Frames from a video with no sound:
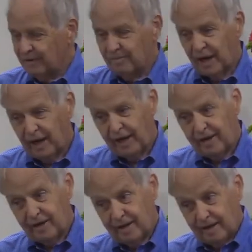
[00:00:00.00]

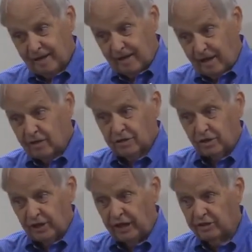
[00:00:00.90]
My
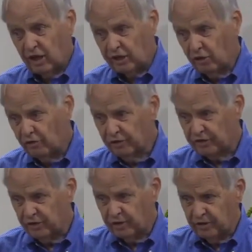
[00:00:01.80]
uncle had gone over
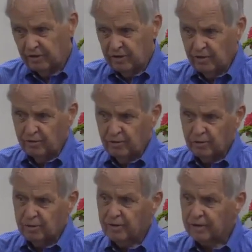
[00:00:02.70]
to
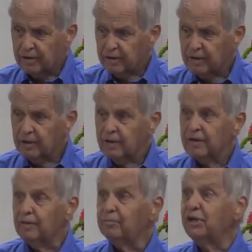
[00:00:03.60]

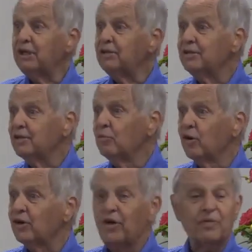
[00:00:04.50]
complete the
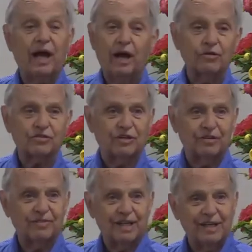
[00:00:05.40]
work on the house
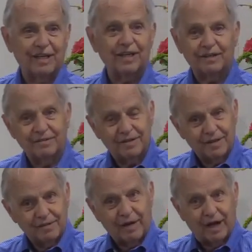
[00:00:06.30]
that he and
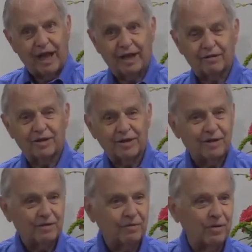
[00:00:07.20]
my aunt
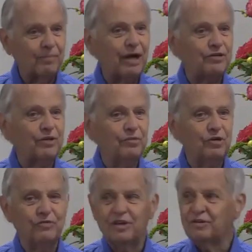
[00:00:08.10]
were about to
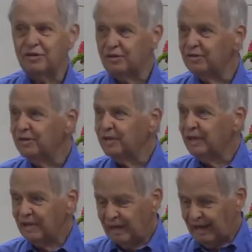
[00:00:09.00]
move into.
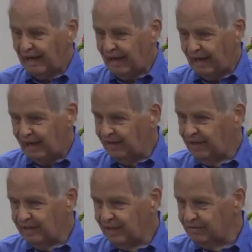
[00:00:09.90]
And
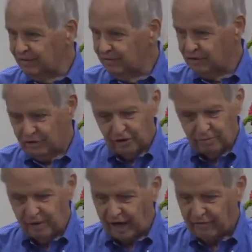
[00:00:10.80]
he didn't
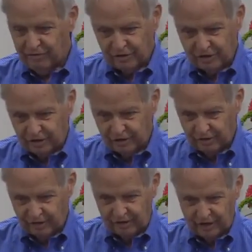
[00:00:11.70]
return back for
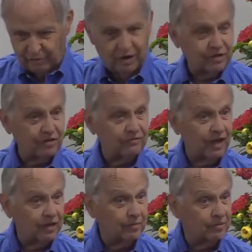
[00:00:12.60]
dinner, and they went to
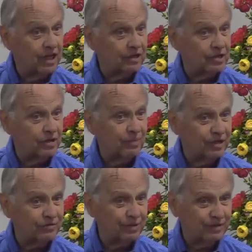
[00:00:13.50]
find him dead in the
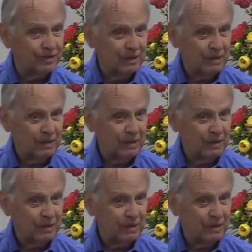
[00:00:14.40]
basement.